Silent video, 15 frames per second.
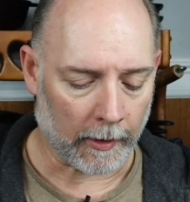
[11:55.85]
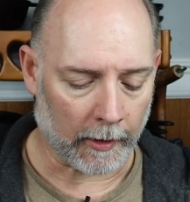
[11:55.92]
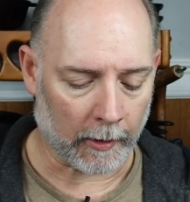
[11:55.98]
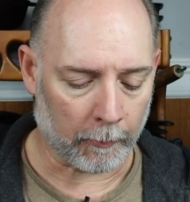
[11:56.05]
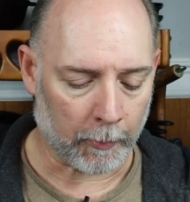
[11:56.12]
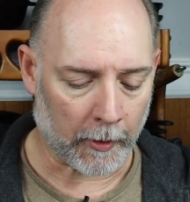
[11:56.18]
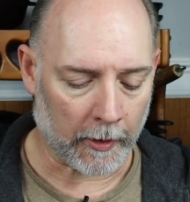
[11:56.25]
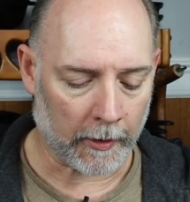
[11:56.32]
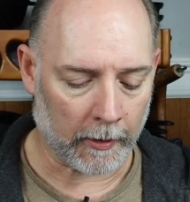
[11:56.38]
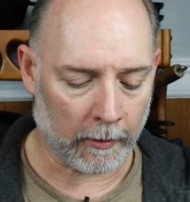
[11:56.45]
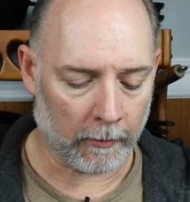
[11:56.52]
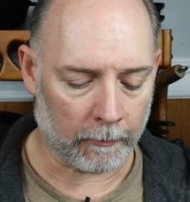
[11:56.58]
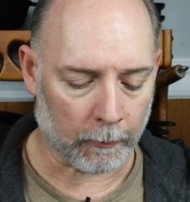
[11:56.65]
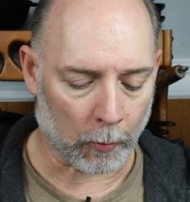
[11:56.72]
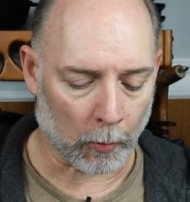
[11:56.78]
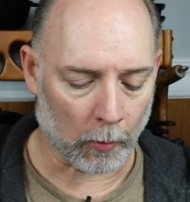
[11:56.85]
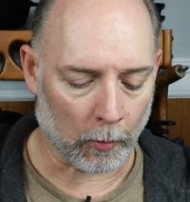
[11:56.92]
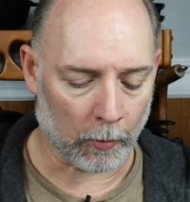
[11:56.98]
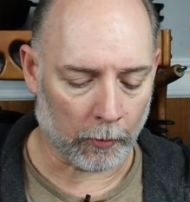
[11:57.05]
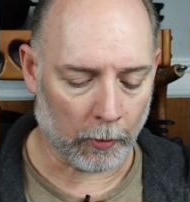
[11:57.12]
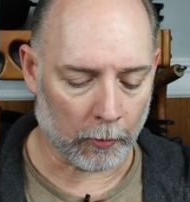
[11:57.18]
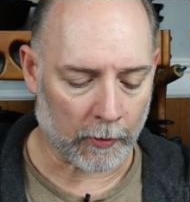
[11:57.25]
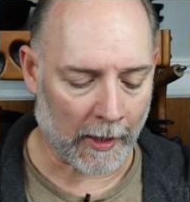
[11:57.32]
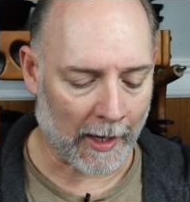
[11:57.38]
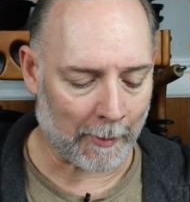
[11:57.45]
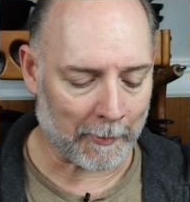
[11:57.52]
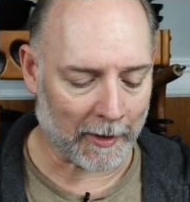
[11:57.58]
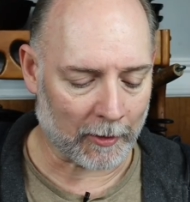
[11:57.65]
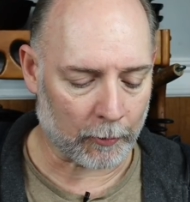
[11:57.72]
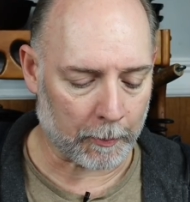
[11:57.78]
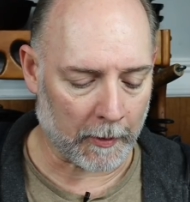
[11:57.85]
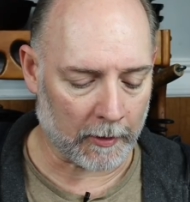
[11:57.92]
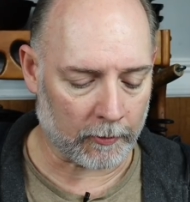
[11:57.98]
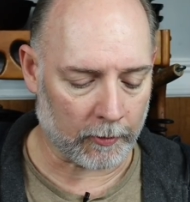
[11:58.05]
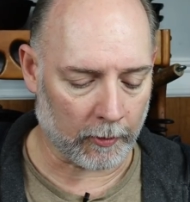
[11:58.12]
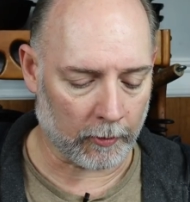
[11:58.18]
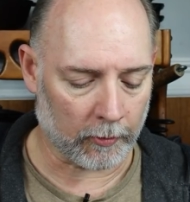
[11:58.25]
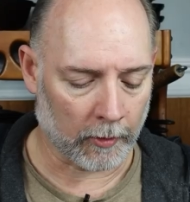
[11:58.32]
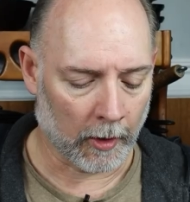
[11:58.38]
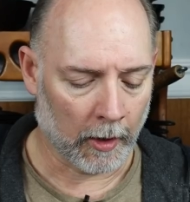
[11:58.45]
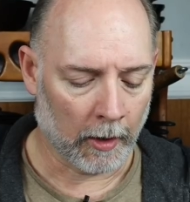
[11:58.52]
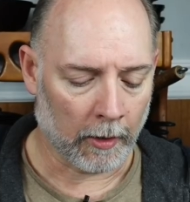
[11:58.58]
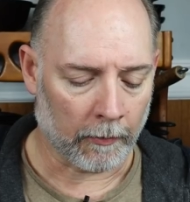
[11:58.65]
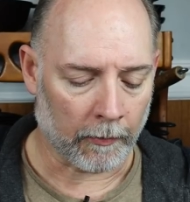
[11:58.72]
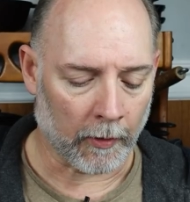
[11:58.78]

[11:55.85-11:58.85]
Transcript: and pay for your time and expenses.